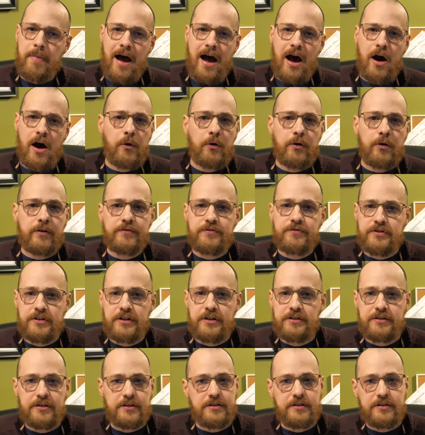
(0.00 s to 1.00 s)
power of
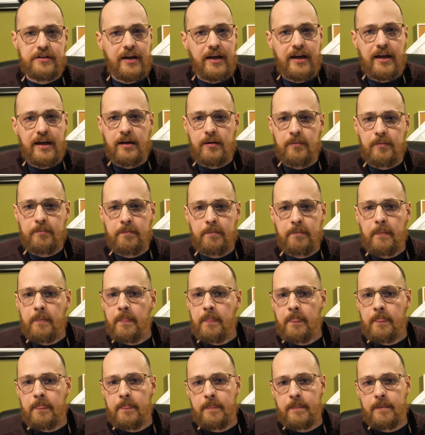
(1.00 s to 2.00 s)
Jesus' name,
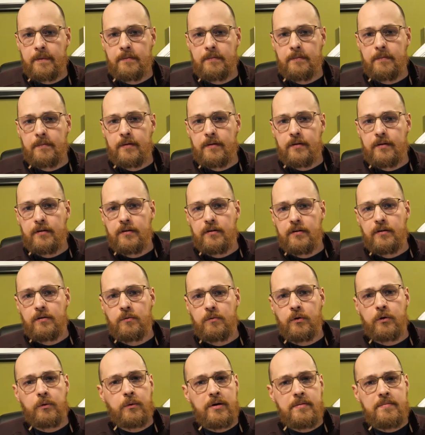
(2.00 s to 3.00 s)

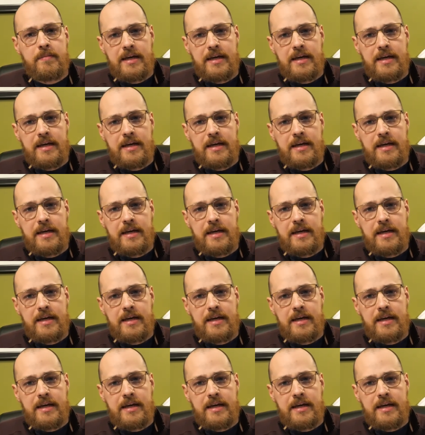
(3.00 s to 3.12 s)
what do we